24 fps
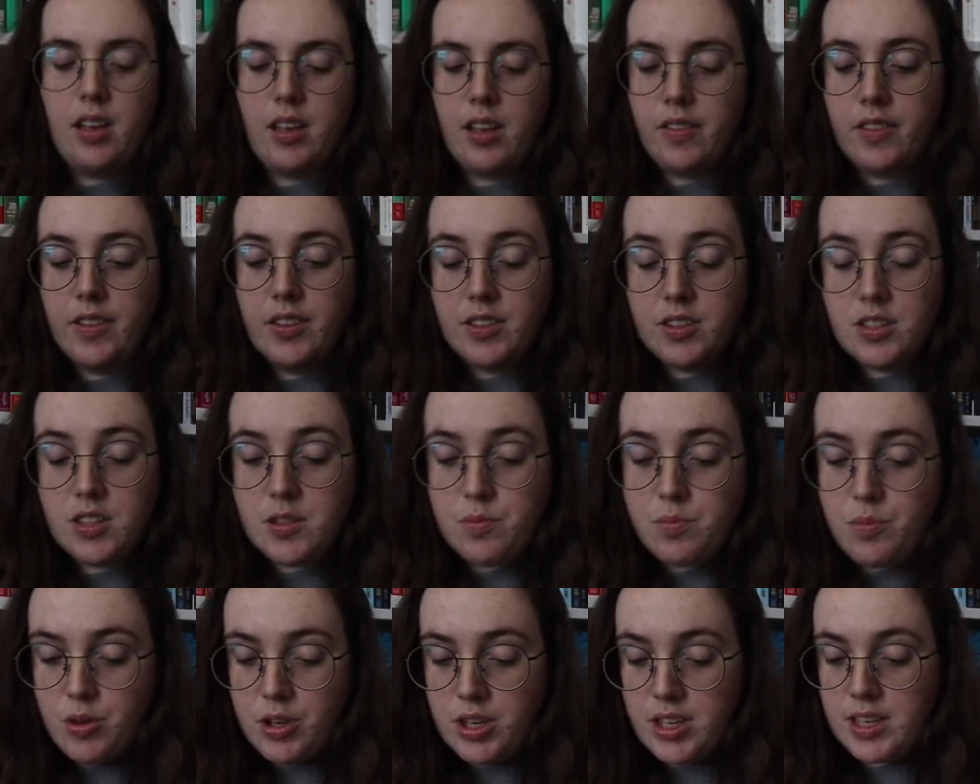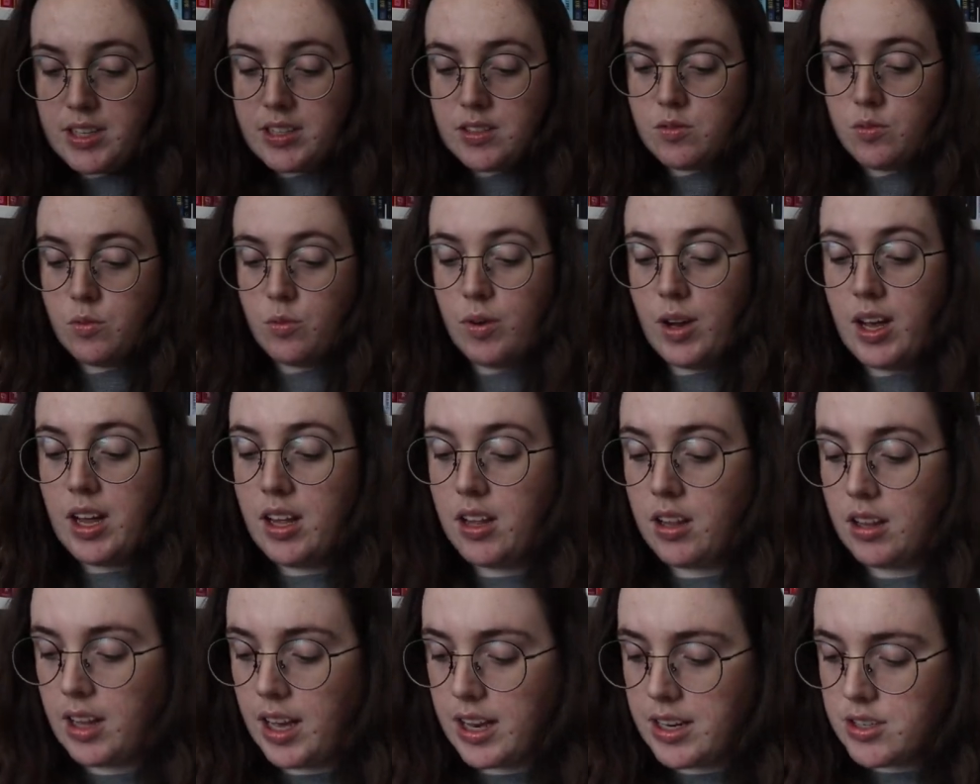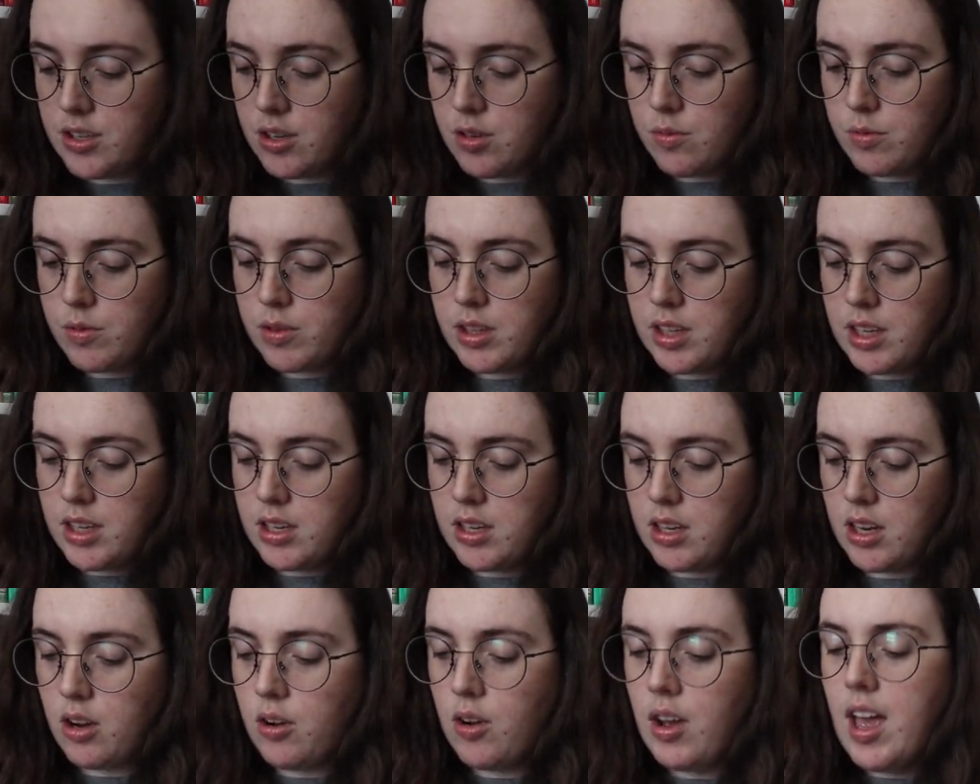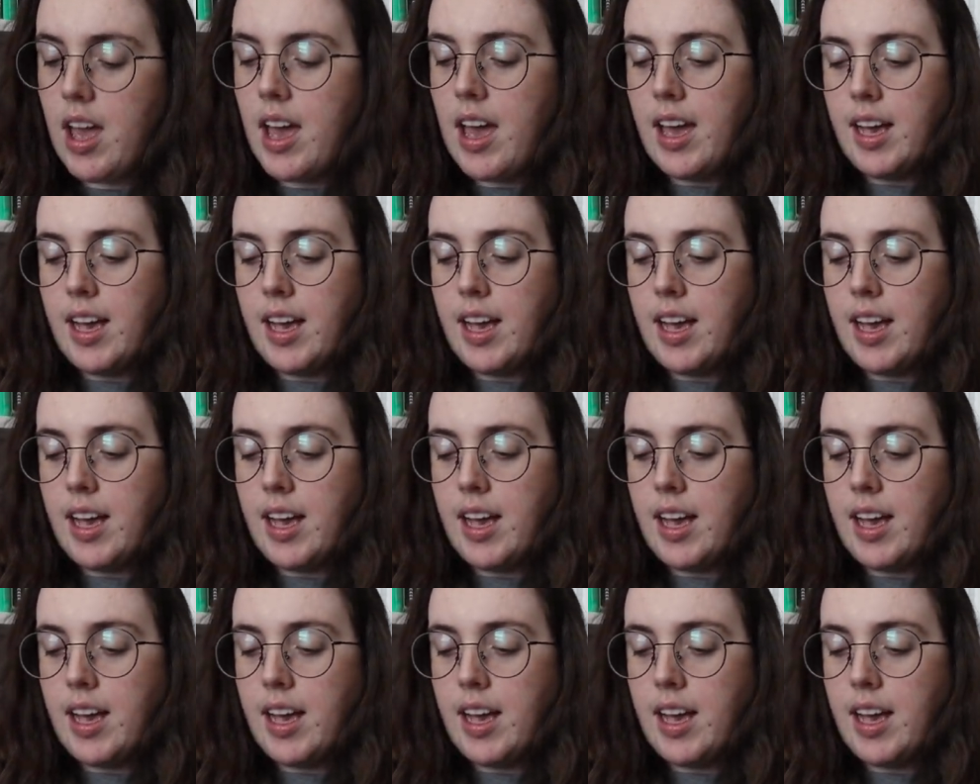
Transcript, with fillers: And this is pretty as well. I don't really know.